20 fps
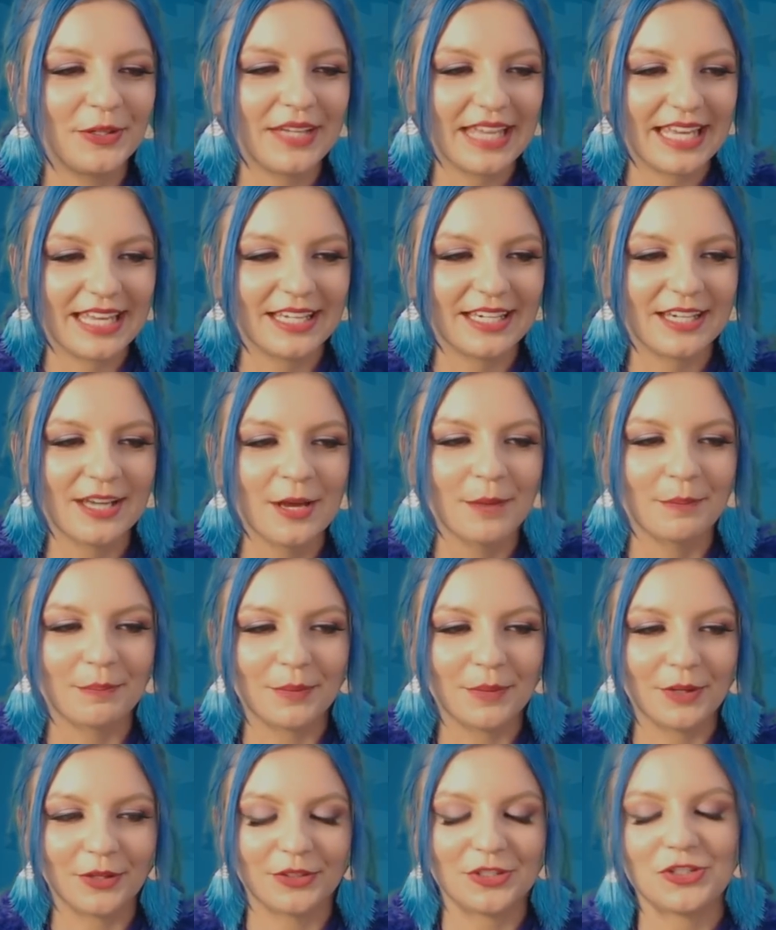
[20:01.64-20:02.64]
in
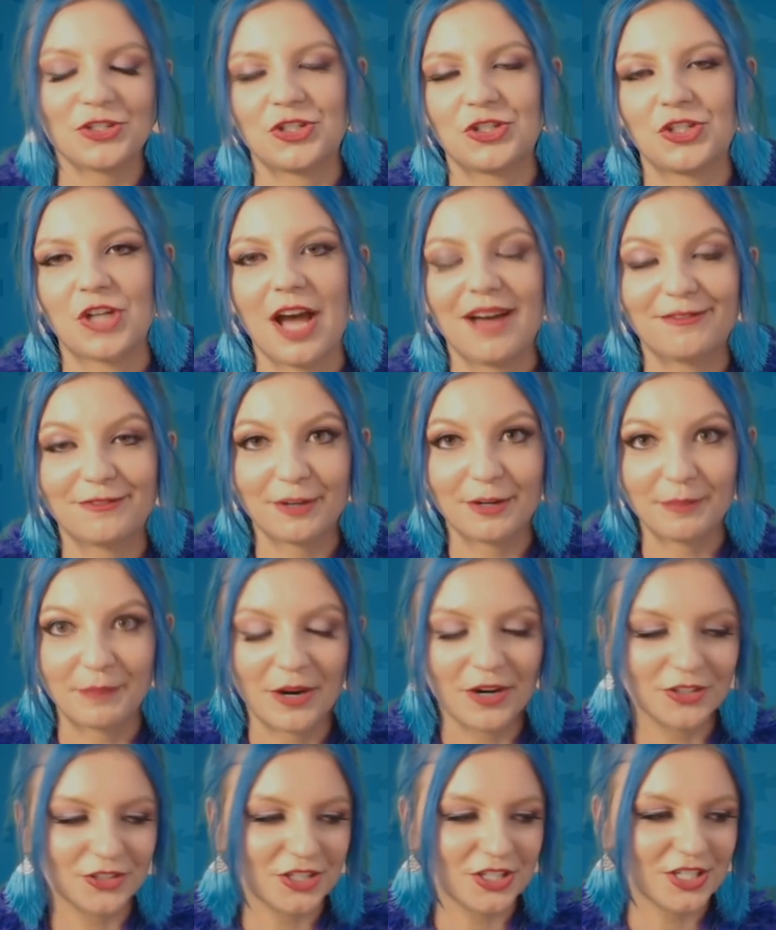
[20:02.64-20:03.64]
Merlin's shop for
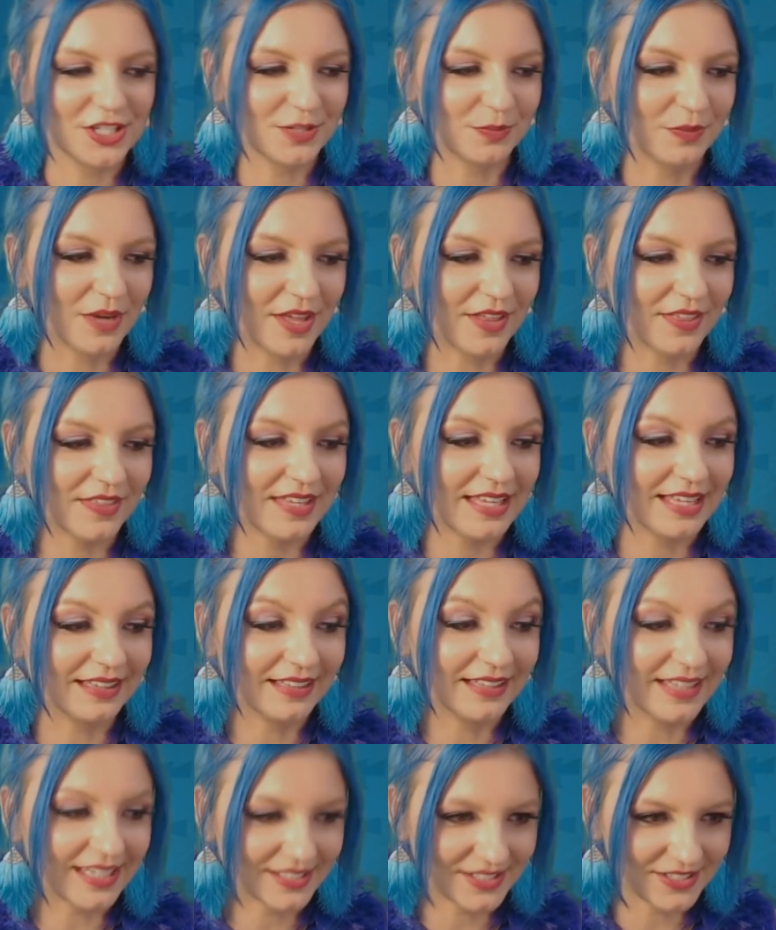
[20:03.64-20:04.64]
purchase with
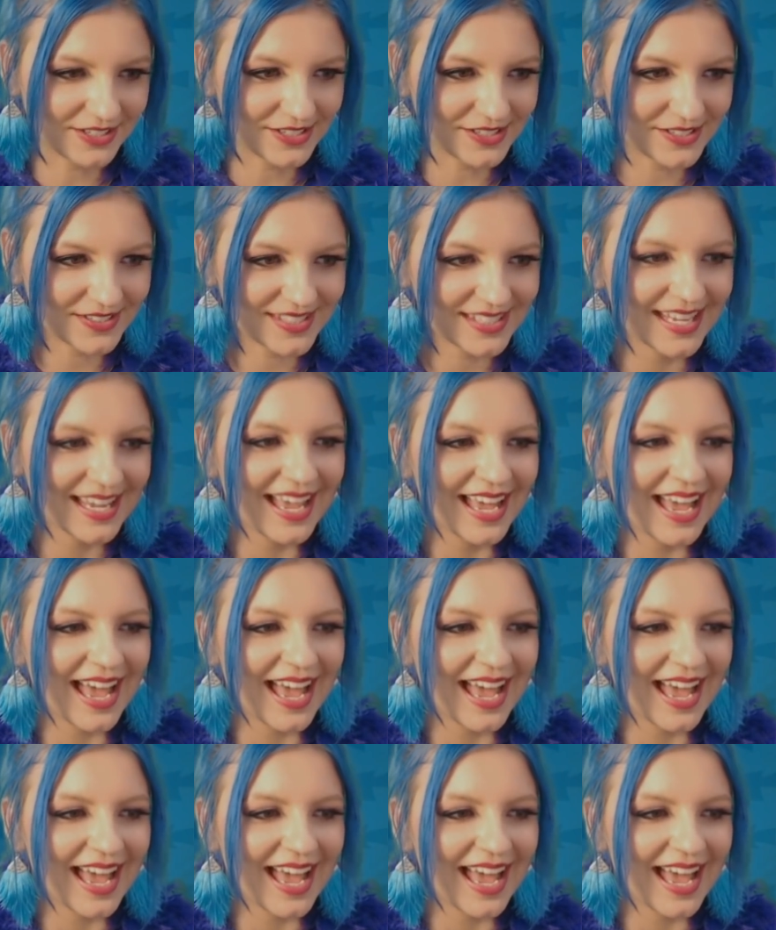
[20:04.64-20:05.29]
elixirs.